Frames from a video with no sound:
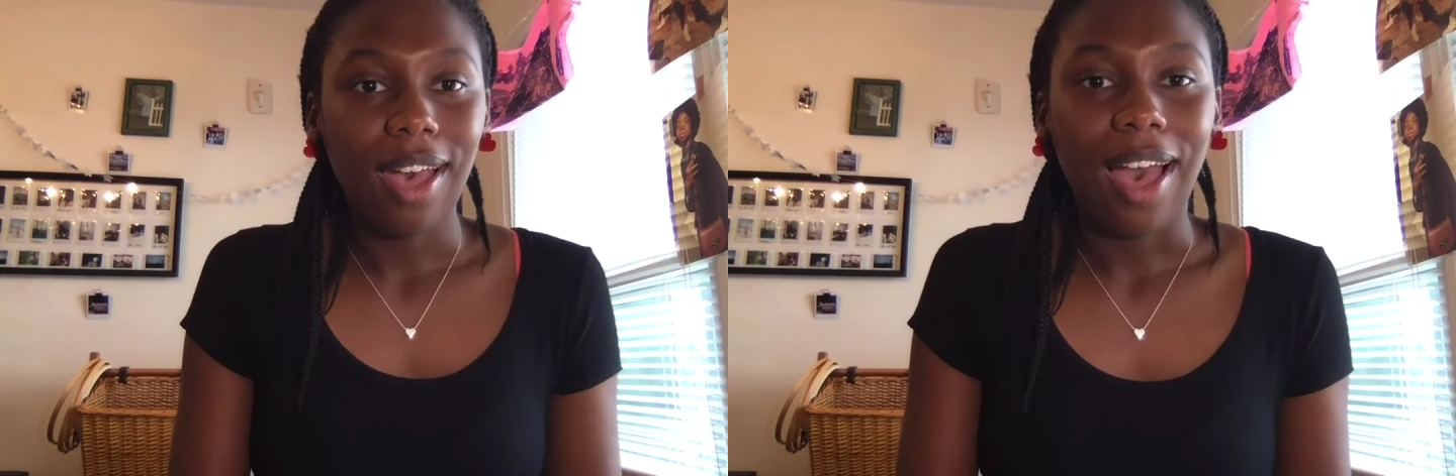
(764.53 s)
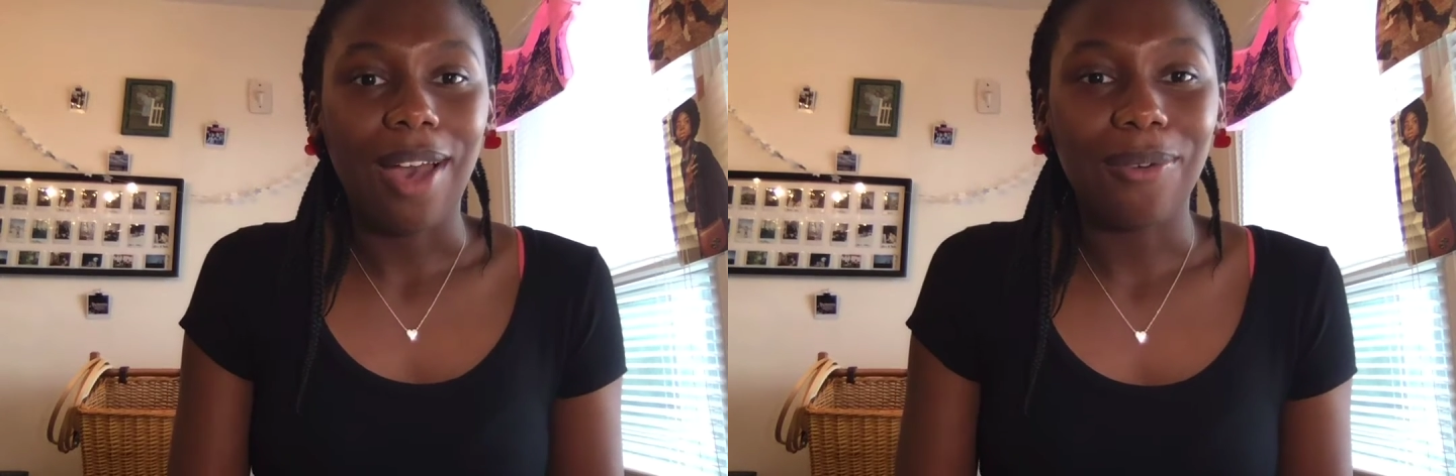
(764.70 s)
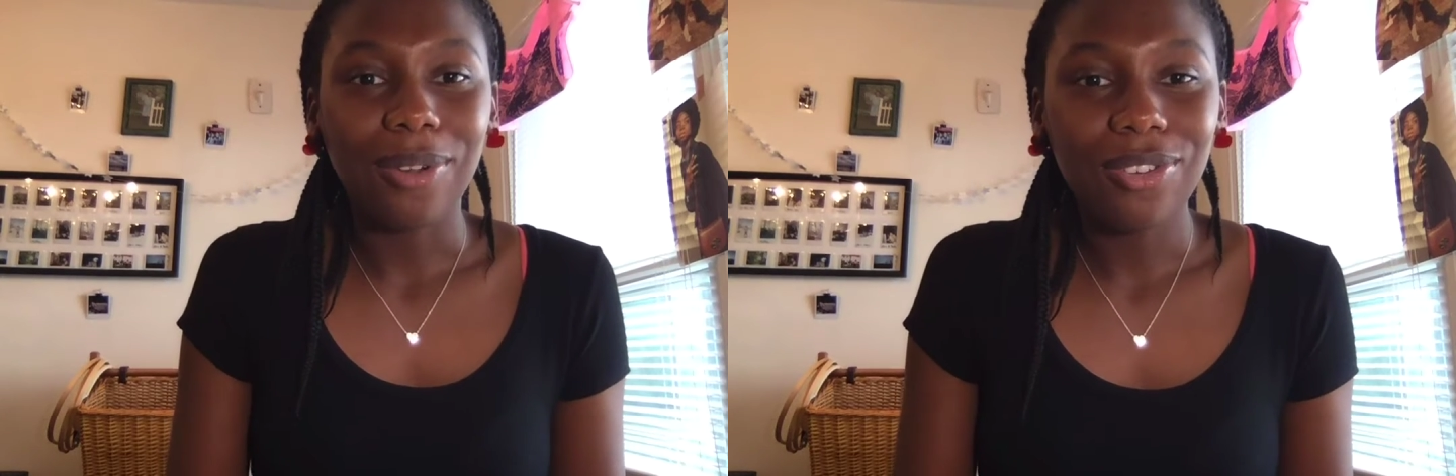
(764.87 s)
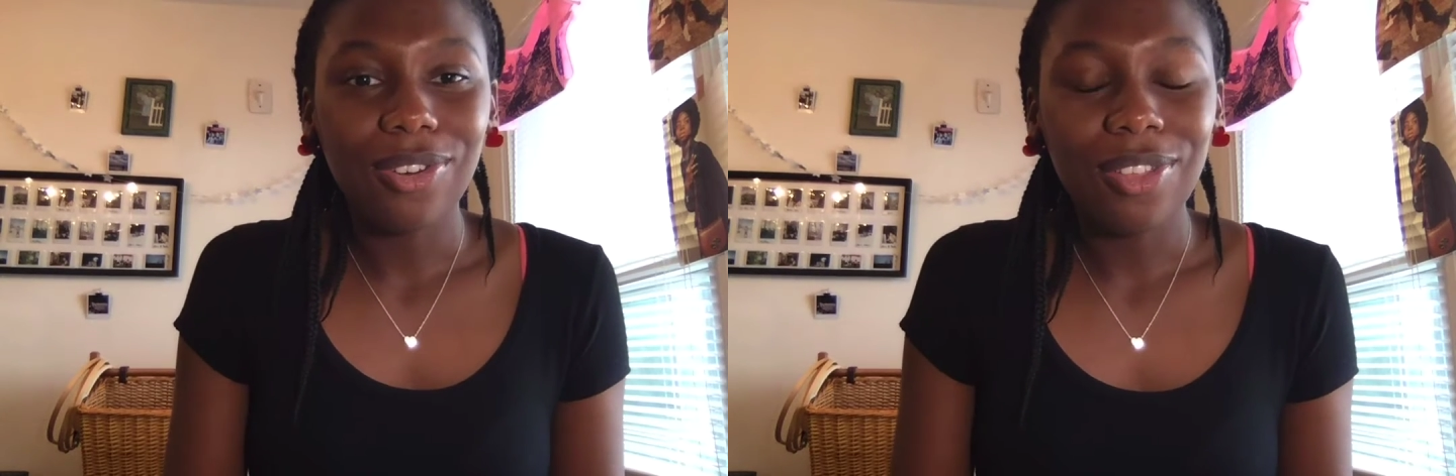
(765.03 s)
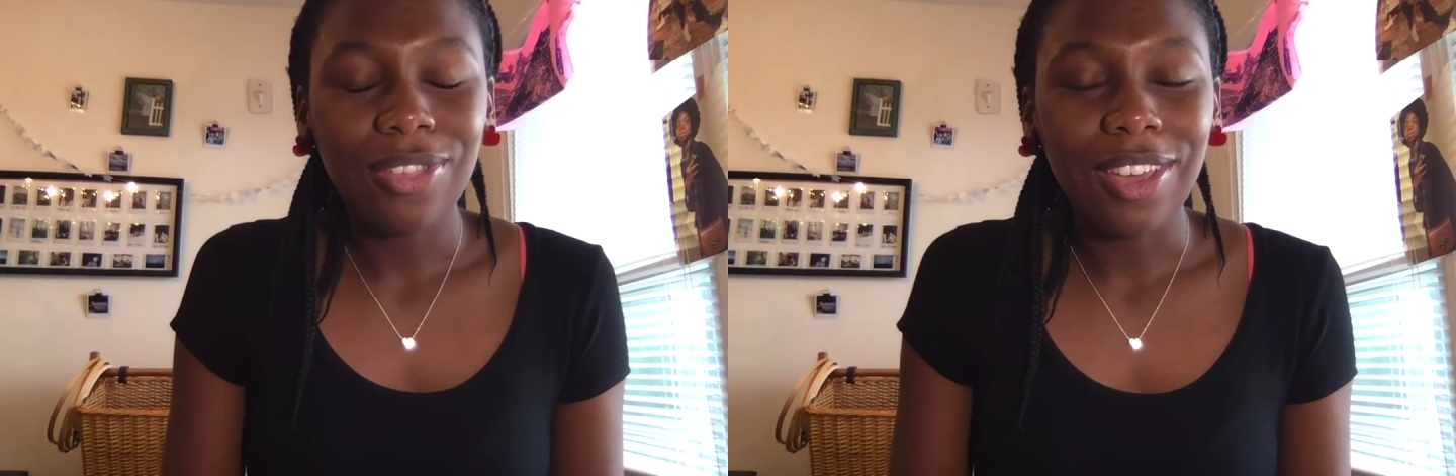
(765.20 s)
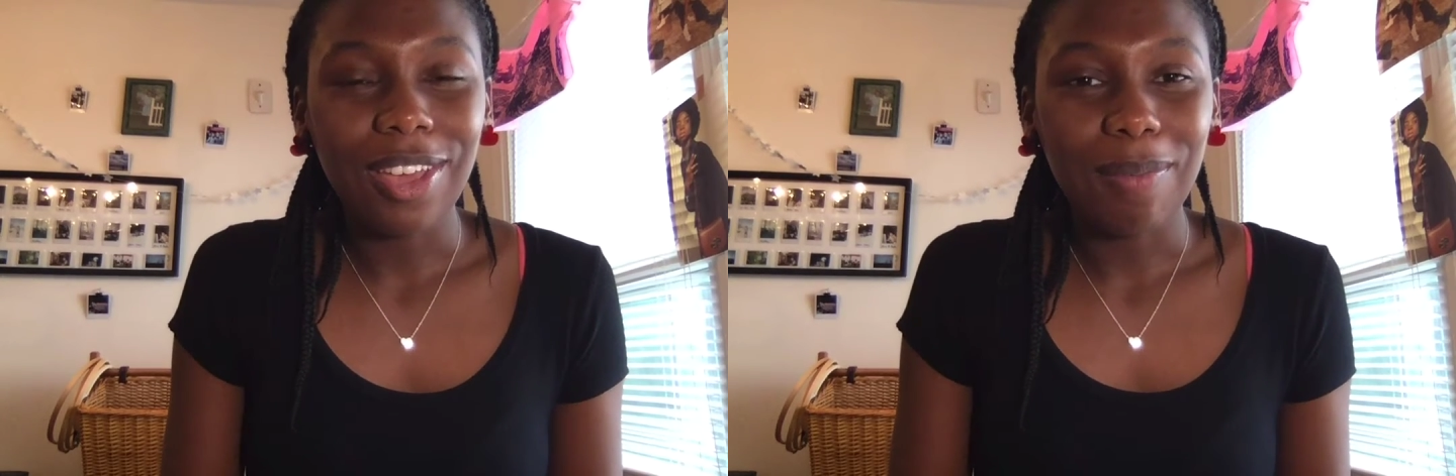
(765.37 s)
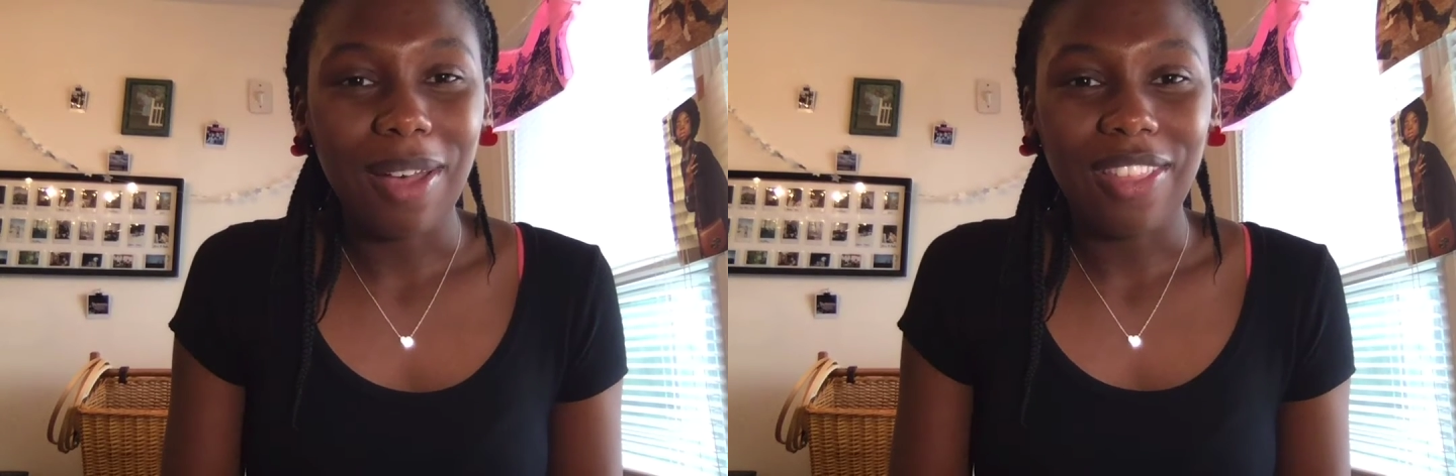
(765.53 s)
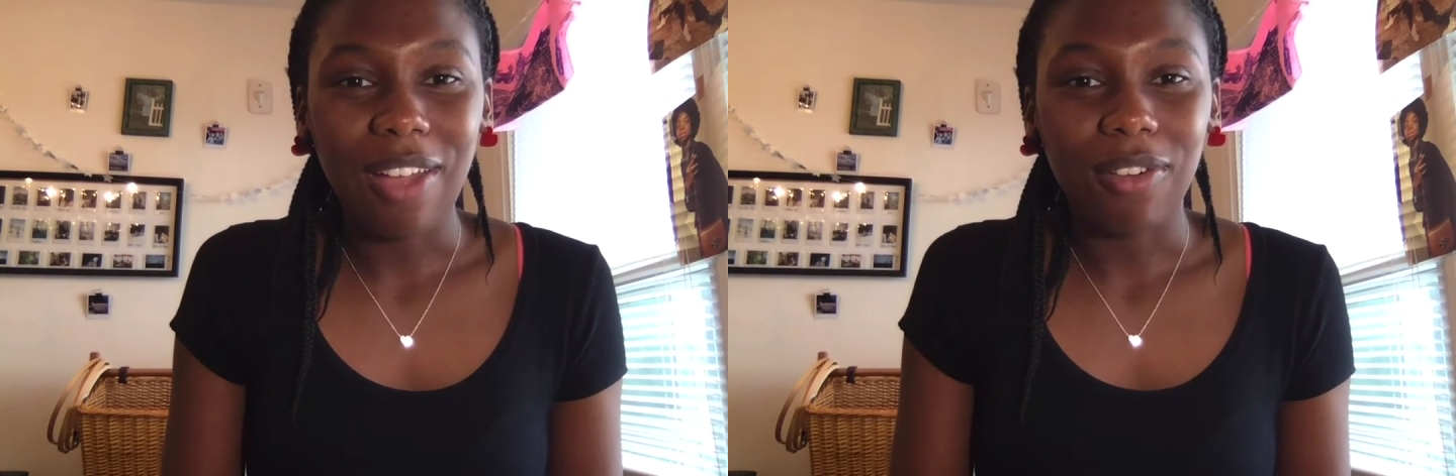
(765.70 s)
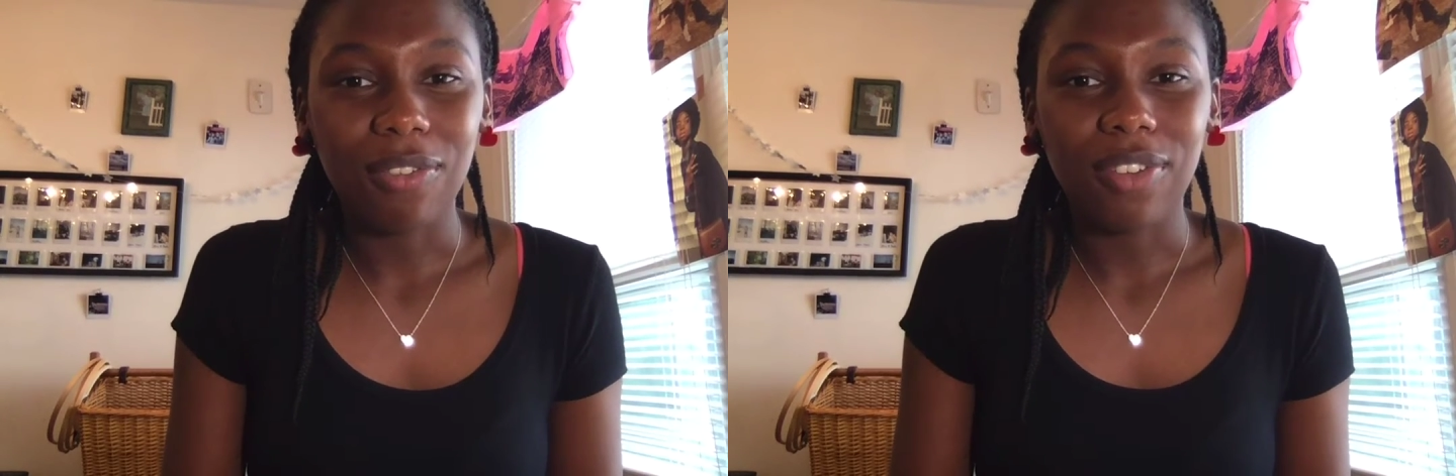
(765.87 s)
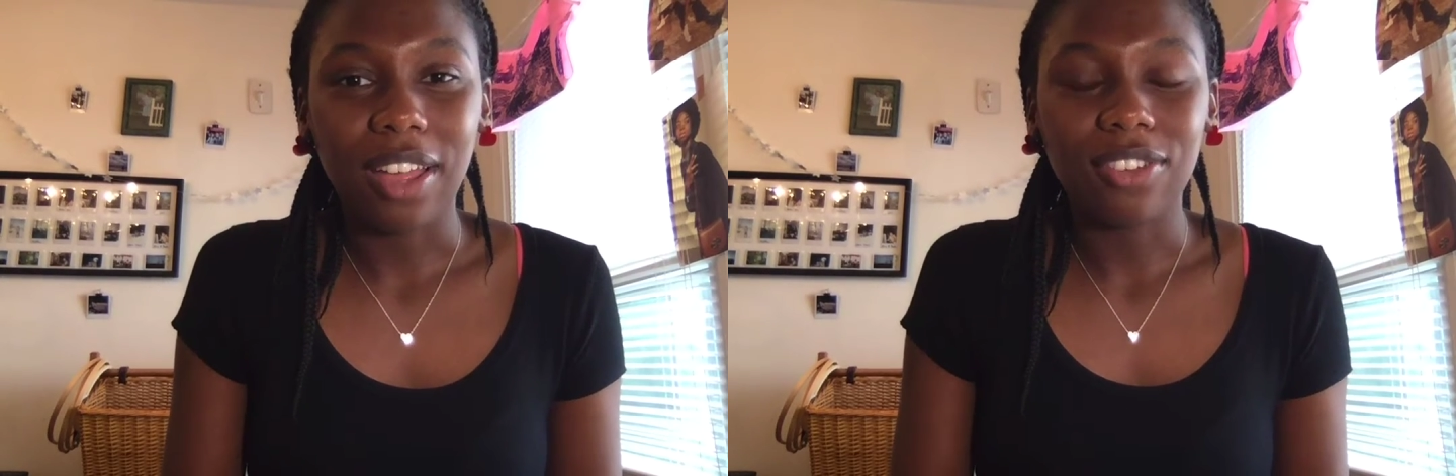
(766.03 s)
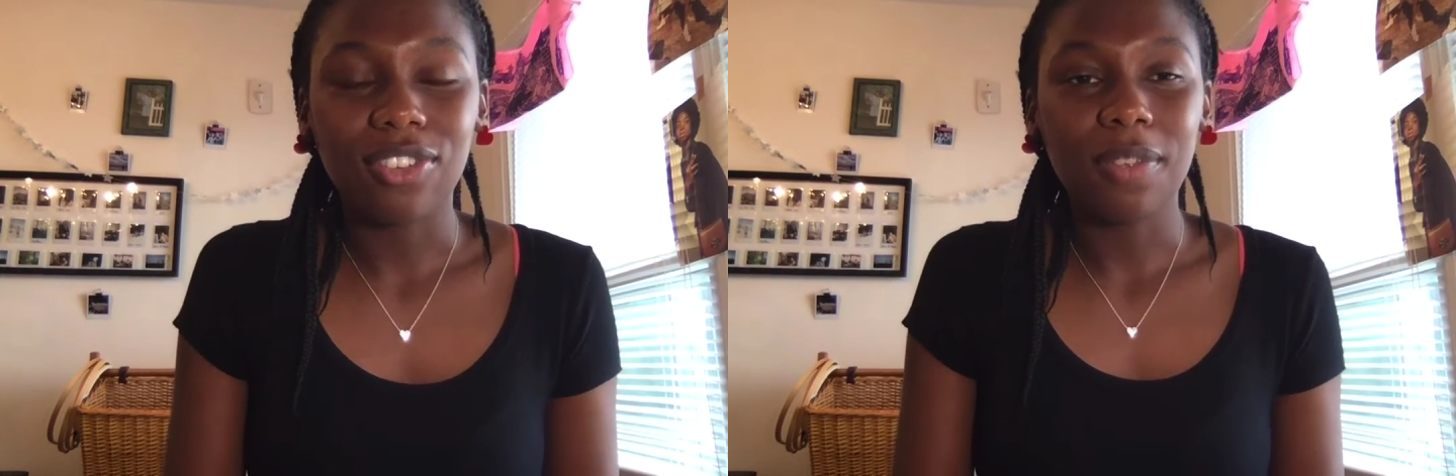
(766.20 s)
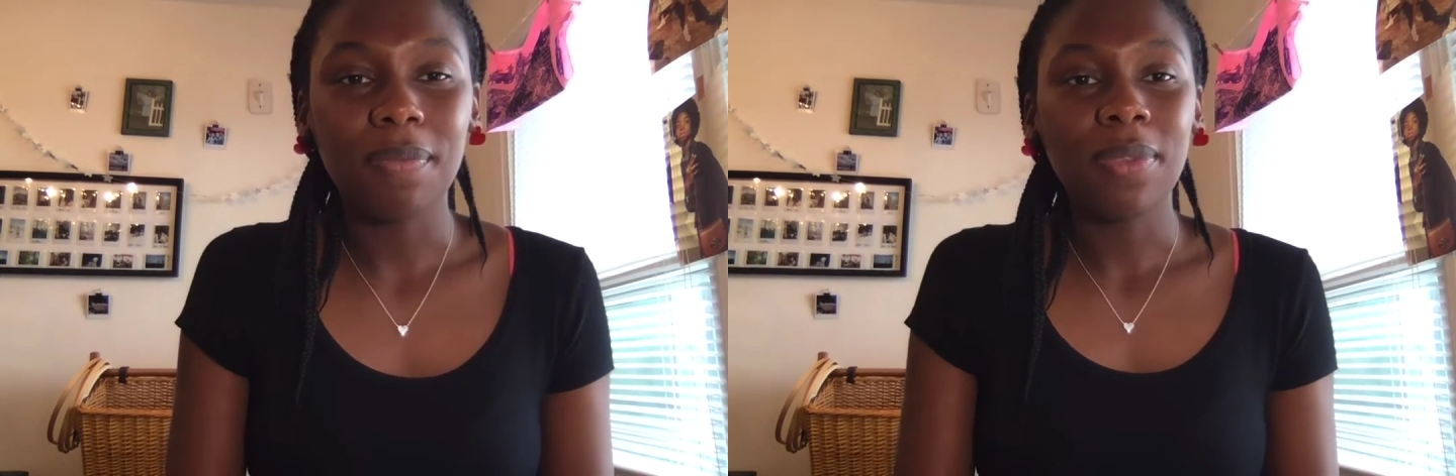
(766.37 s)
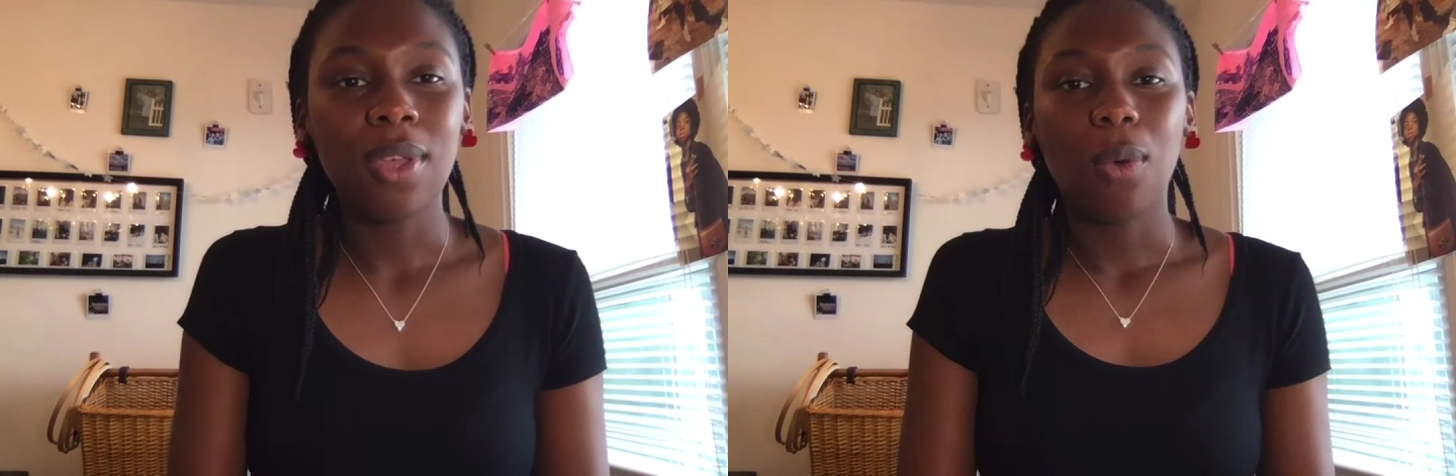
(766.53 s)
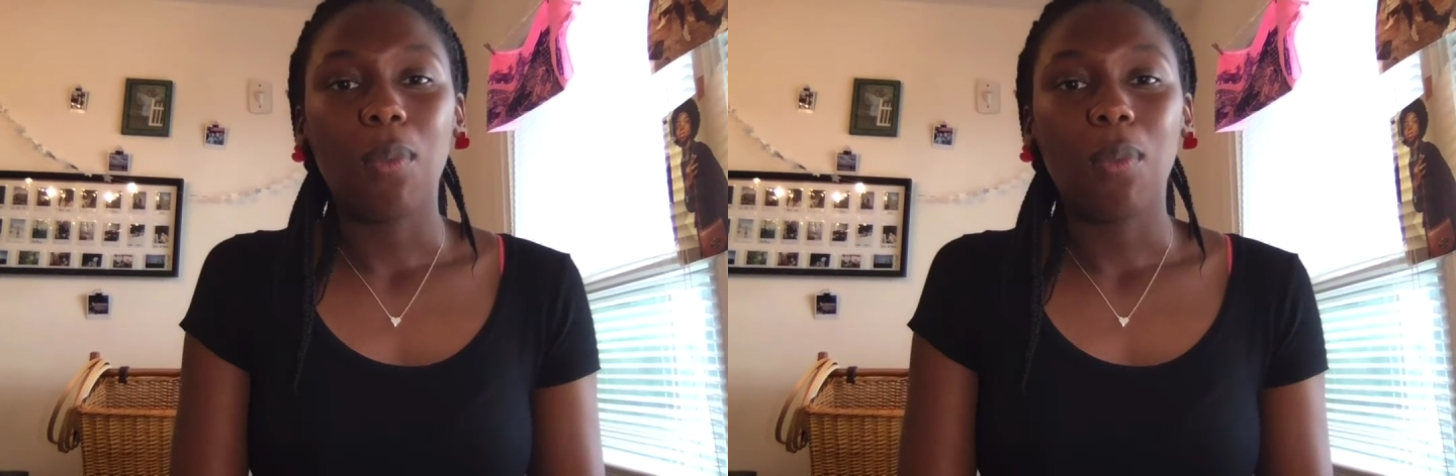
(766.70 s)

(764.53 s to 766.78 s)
I want you to think about that reflection